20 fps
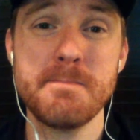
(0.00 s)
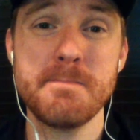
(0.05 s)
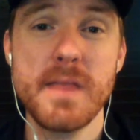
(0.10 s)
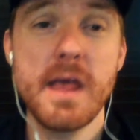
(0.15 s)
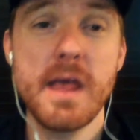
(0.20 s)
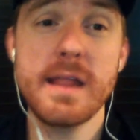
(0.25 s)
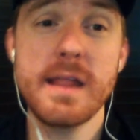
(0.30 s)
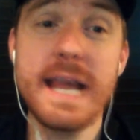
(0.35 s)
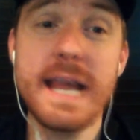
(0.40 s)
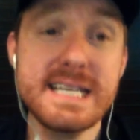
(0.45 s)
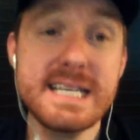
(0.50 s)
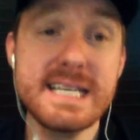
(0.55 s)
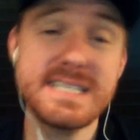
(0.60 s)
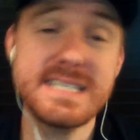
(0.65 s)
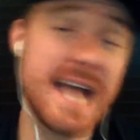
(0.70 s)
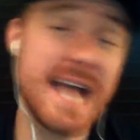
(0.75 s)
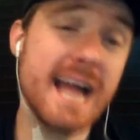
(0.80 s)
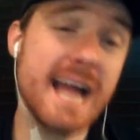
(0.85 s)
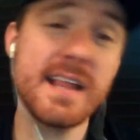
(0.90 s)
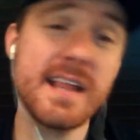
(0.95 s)
Last
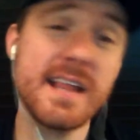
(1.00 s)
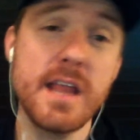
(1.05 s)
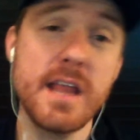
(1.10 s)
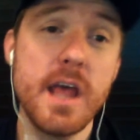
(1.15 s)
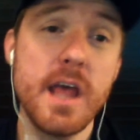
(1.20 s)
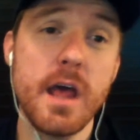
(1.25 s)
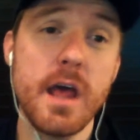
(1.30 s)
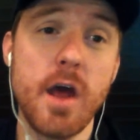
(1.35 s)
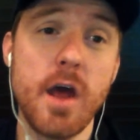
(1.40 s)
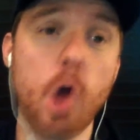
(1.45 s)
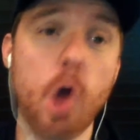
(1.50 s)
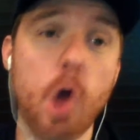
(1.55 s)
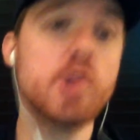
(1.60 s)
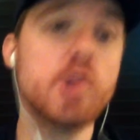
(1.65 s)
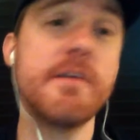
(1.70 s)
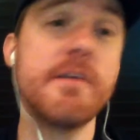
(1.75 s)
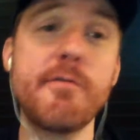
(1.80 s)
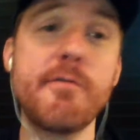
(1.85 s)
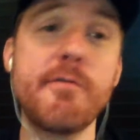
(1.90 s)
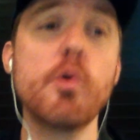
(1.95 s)
night, only
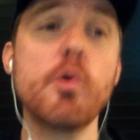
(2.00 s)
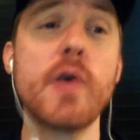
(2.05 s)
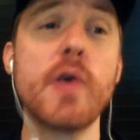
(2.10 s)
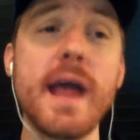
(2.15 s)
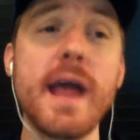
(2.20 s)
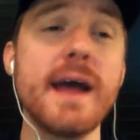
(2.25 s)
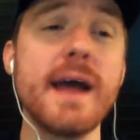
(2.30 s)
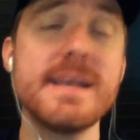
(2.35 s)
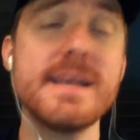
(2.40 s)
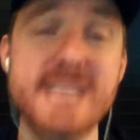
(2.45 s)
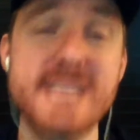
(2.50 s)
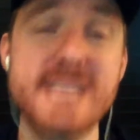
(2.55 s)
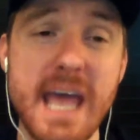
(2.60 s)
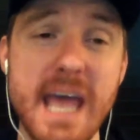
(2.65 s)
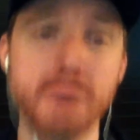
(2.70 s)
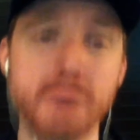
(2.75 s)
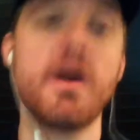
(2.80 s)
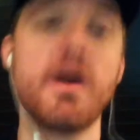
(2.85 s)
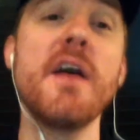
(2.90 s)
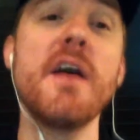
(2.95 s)
4 guys
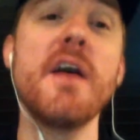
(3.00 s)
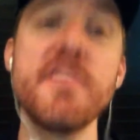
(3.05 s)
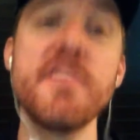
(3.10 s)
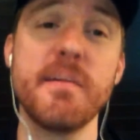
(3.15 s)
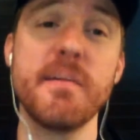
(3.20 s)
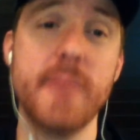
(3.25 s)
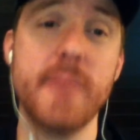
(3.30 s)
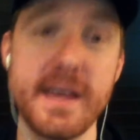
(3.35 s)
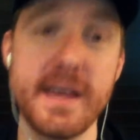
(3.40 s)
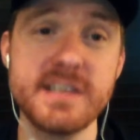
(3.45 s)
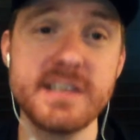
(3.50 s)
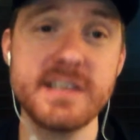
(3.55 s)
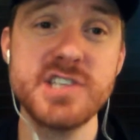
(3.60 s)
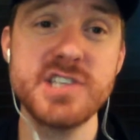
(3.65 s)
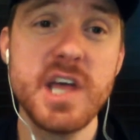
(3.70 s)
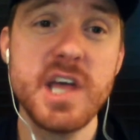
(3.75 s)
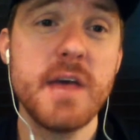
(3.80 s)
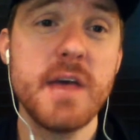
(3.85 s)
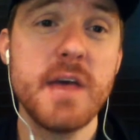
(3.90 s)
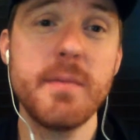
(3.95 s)
came off the bench
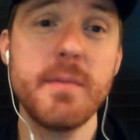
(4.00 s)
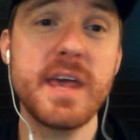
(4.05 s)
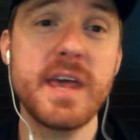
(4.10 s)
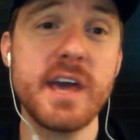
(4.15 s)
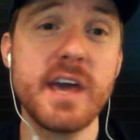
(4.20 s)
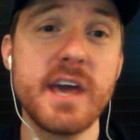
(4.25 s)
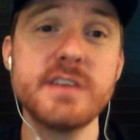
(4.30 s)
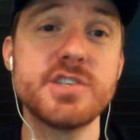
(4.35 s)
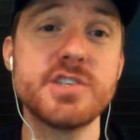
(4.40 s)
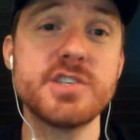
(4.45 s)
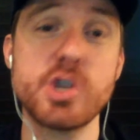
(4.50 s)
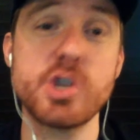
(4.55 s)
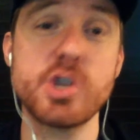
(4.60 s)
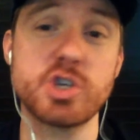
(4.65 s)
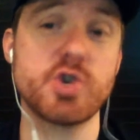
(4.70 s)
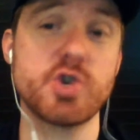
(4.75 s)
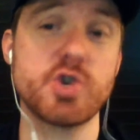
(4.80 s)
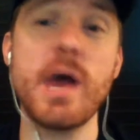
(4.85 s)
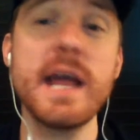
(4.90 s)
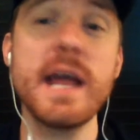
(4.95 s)
because you're
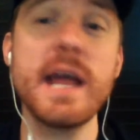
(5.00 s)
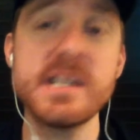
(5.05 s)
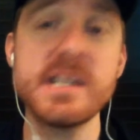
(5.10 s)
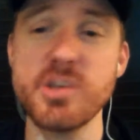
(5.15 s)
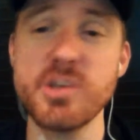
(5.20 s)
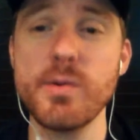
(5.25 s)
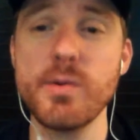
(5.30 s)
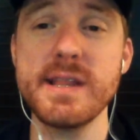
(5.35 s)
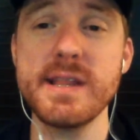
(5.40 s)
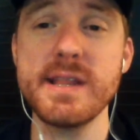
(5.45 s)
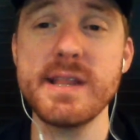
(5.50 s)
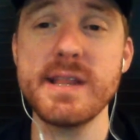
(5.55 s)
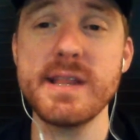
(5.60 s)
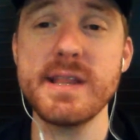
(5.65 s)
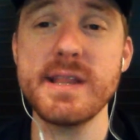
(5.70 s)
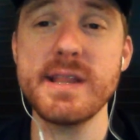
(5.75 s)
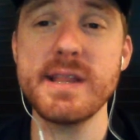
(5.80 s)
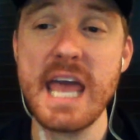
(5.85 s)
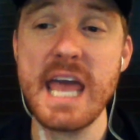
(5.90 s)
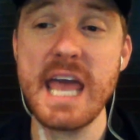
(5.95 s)
trying to win this
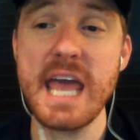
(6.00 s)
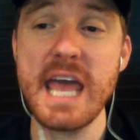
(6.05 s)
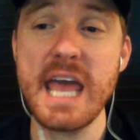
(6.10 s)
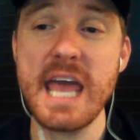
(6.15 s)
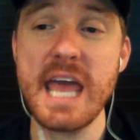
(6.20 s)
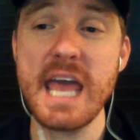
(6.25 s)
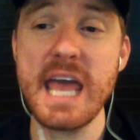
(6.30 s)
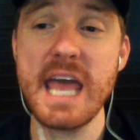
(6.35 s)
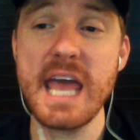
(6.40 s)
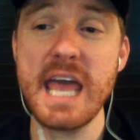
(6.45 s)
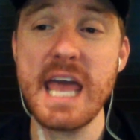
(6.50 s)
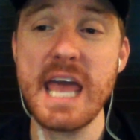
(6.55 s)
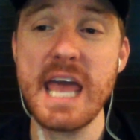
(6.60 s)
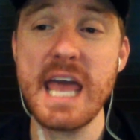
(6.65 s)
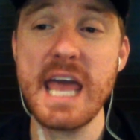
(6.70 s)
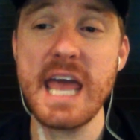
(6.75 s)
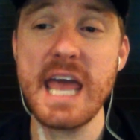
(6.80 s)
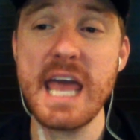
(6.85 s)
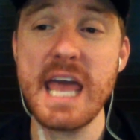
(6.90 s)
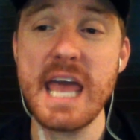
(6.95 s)
game. I
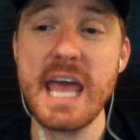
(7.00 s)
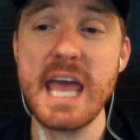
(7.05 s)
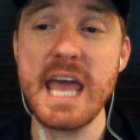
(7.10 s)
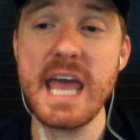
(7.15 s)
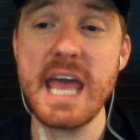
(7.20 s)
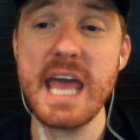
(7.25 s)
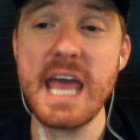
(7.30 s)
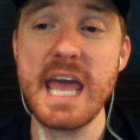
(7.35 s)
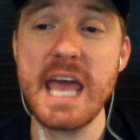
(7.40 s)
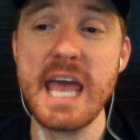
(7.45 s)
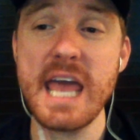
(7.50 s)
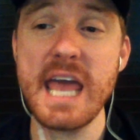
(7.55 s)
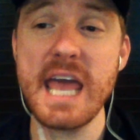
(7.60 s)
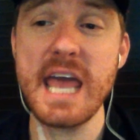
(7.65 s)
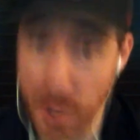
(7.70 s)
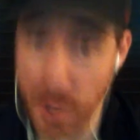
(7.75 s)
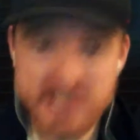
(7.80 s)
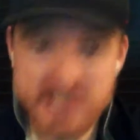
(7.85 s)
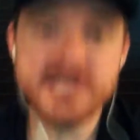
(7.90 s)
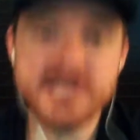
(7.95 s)
actually think
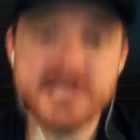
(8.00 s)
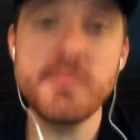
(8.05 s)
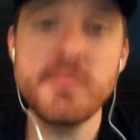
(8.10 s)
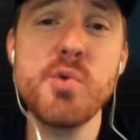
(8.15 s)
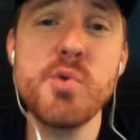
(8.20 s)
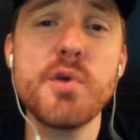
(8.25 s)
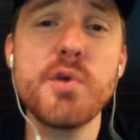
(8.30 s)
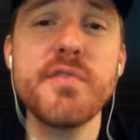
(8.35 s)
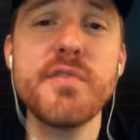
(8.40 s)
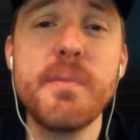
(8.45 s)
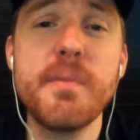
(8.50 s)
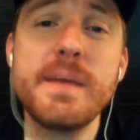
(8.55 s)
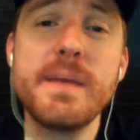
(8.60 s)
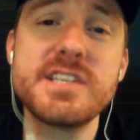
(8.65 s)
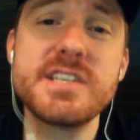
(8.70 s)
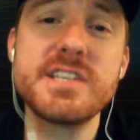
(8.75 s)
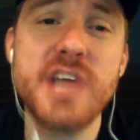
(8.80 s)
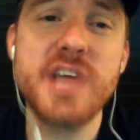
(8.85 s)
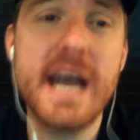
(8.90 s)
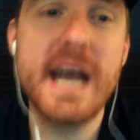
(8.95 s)
put some more of the
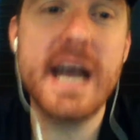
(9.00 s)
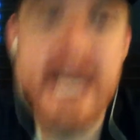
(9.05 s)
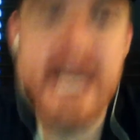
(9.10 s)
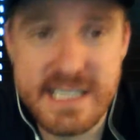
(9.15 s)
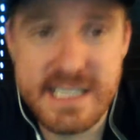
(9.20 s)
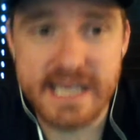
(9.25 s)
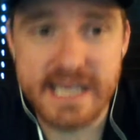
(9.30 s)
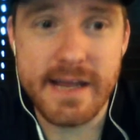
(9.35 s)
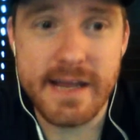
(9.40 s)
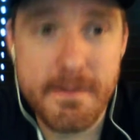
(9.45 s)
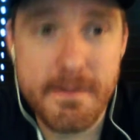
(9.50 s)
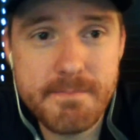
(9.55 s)
bench guys in.